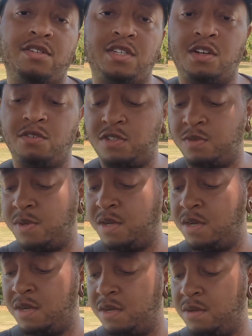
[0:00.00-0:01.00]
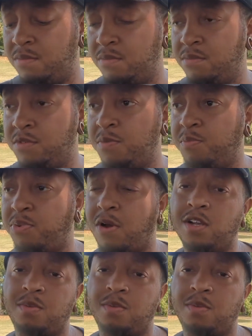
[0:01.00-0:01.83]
ourselves some